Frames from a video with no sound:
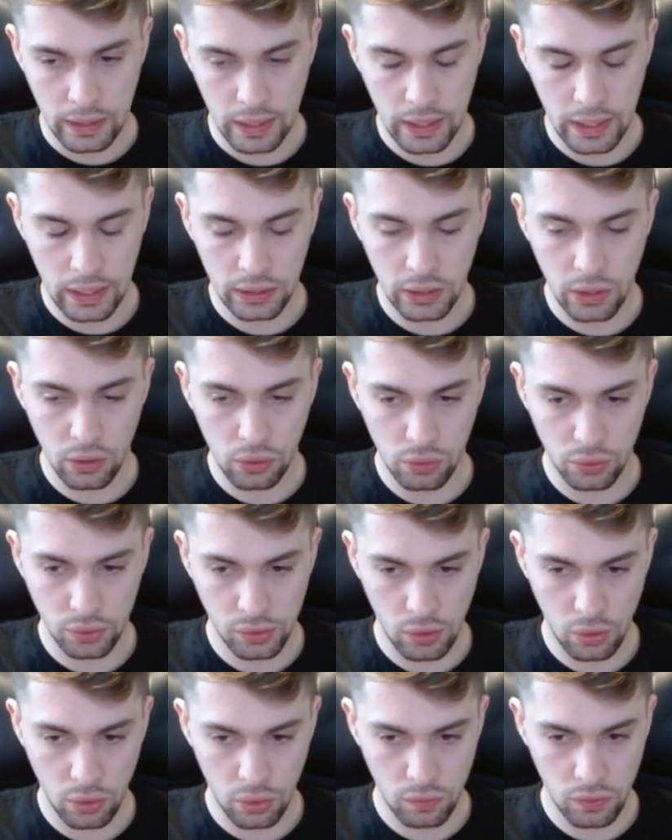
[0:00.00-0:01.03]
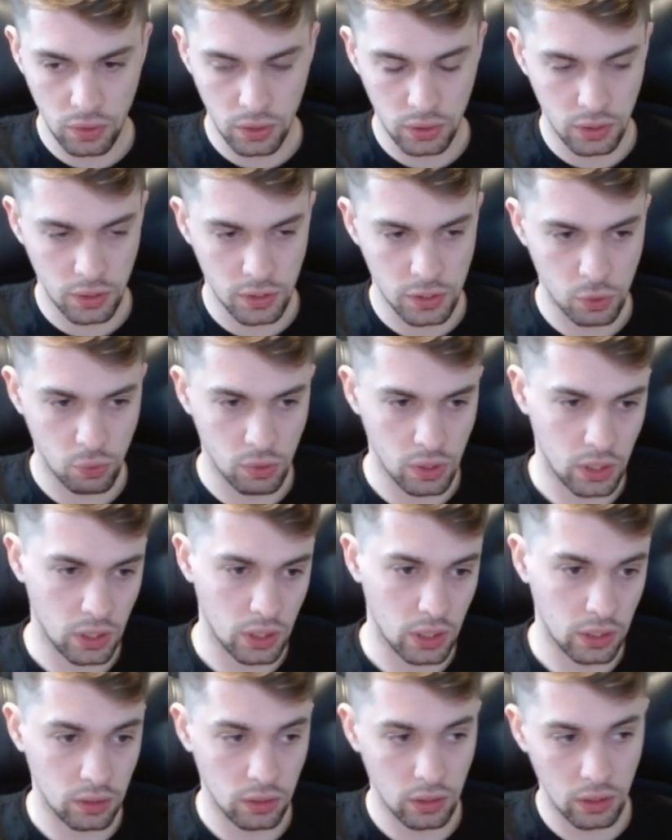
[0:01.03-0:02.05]
get the control over this square
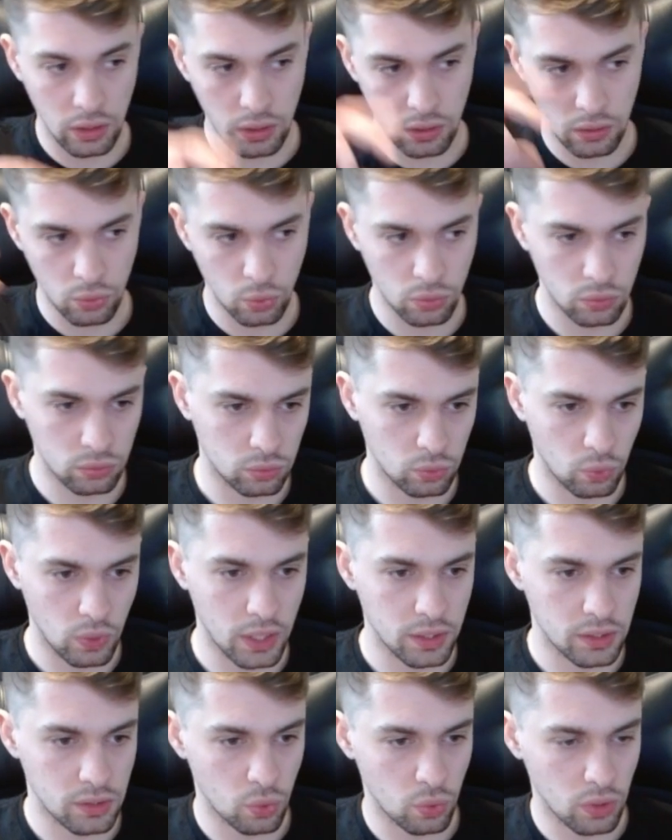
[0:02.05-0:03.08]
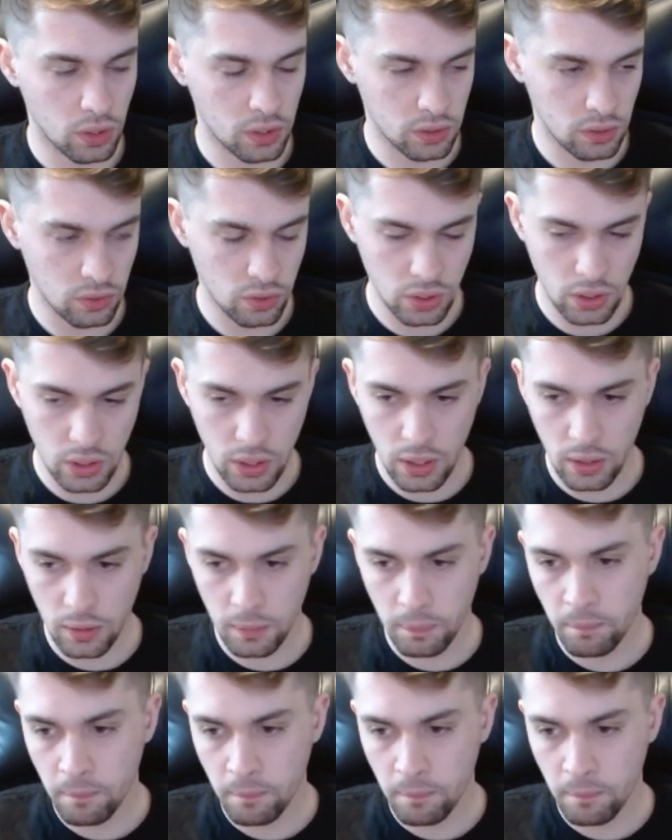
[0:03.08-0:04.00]
and the white squares in general.